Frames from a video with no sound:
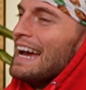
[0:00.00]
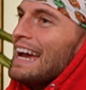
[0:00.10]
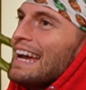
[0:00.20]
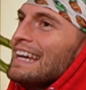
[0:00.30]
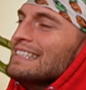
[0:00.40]

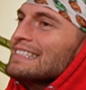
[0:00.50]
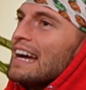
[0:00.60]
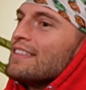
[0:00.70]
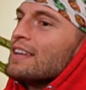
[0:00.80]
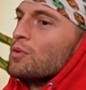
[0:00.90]
And I
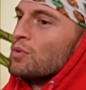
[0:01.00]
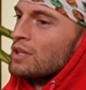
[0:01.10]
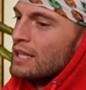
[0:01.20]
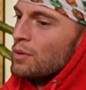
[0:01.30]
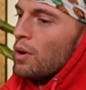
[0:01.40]
think
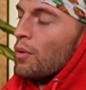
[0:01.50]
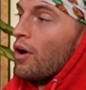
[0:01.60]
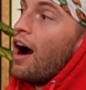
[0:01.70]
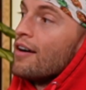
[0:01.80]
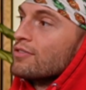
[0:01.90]
really what we're
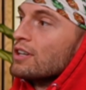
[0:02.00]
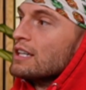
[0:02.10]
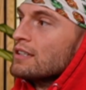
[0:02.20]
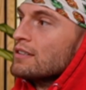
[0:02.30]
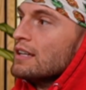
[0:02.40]
offering